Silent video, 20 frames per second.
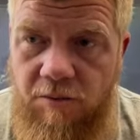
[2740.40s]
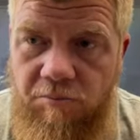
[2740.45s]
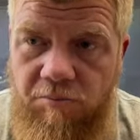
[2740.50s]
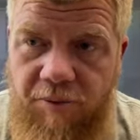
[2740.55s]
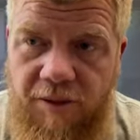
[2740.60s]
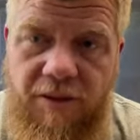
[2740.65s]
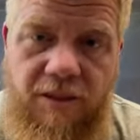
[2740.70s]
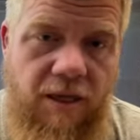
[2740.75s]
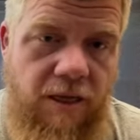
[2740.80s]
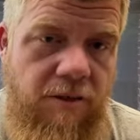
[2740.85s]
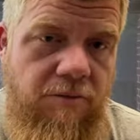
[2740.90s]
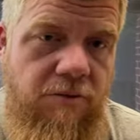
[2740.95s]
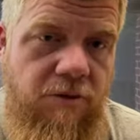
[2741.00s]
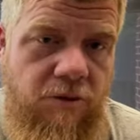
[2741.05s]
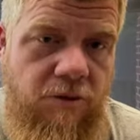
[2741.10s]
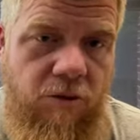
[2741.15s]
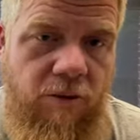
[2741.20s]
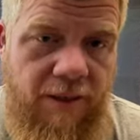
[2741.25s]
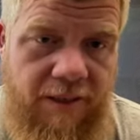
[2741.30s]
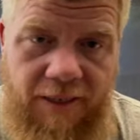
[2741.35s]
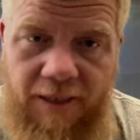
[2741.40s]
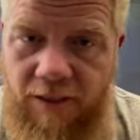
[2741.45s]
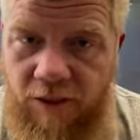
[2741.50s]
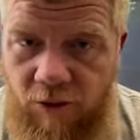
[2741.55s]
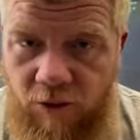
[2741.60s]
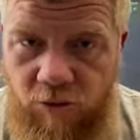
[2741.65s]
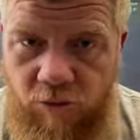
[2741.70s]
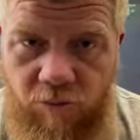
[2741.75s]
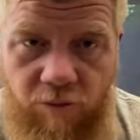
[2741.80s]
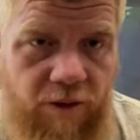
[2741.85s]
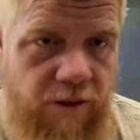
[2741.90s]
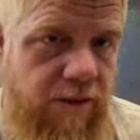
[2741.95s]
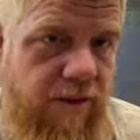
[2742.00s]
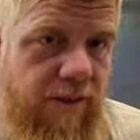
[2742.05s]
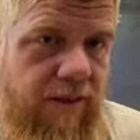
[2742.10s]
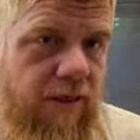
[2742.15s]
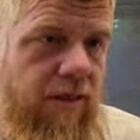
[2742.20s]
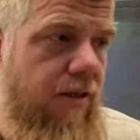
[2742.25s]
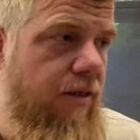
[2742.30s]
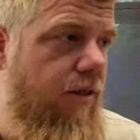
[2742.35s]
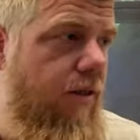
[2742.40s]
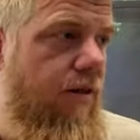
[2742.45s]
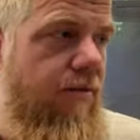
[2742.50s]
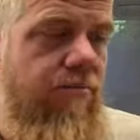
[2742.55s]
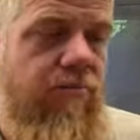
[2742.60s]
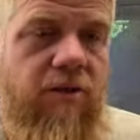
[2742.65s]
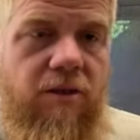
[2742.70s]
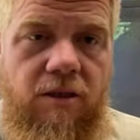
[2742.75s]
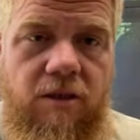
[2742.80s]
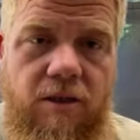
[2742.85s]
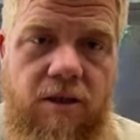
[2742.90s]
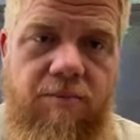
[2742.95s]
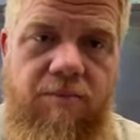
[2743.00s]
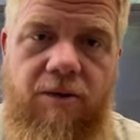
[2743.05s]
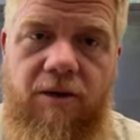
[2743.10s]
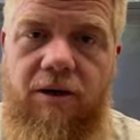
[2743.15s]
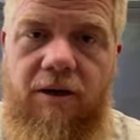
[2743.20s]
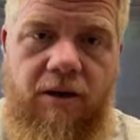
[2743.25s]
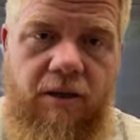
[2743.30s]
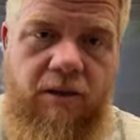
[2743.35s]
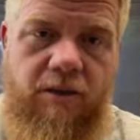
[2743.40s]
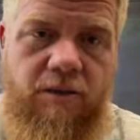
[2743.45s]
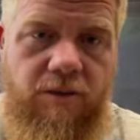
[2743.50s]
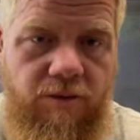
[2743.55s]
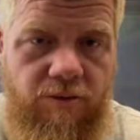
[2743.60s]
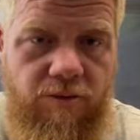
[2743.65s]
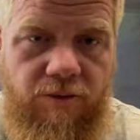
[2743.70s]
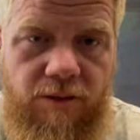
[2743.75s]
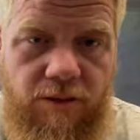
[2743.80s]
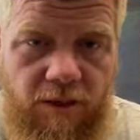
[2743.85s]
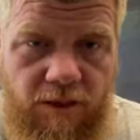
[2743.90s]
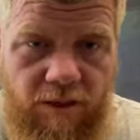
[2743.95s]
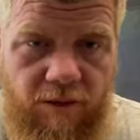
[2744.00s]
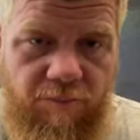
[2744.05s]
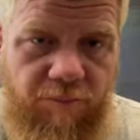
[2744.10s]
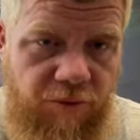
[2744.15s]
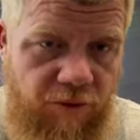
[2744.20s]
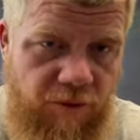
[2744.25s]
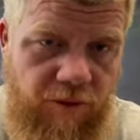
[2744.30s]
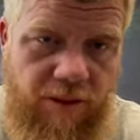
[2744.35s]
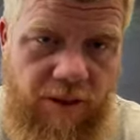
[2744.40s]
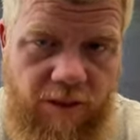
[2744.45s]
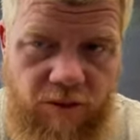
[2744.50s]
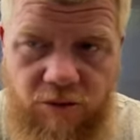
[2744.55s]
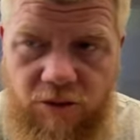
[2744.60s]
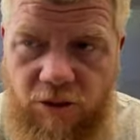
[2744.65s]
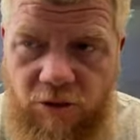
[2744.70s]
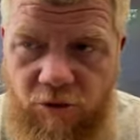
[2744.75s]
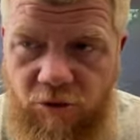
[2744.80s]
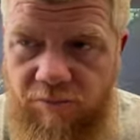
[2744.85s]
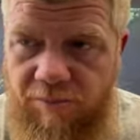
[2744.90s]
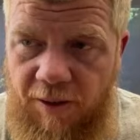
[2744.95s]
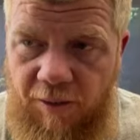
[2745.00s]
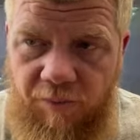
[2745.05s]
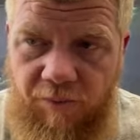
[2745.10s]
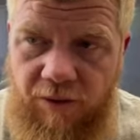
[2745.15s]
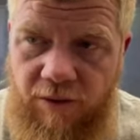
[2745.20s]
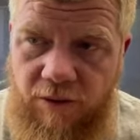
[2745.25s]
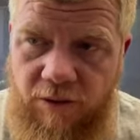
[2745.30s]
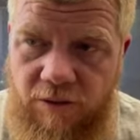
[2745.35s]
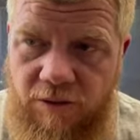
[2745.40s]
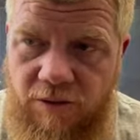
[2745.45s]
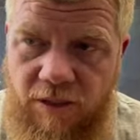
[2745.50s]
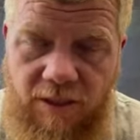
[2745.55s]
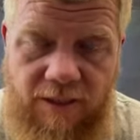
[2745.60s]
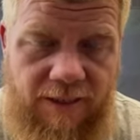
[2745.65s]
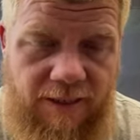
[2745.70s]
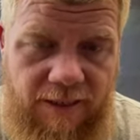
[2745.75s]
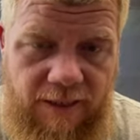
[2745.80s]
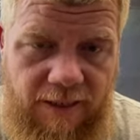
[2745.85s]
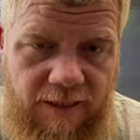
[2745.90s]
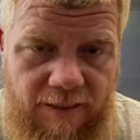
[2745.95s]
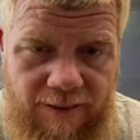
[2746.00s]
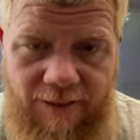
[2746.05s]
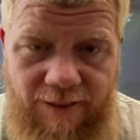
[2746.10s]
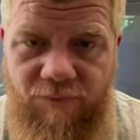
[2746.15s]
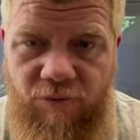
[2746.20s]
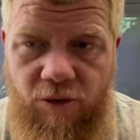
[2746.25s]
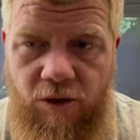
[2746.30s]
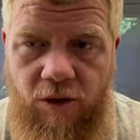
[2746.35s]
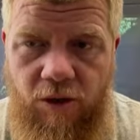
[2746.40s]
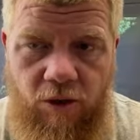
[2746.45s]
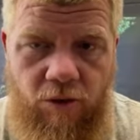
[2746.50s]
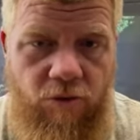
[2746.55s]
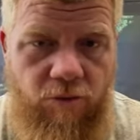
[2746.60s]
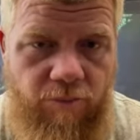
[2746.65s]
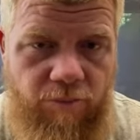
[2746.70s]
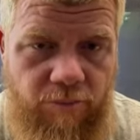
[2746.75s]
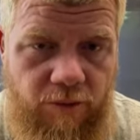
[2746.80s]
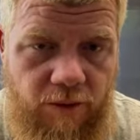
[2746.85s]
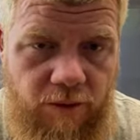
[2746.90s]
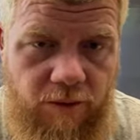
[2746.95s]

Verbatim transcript: but then you know i gotta go to work i gotta come to the library i gotta you know get on the computer i gotta start doing my work it's not like i can leave her at home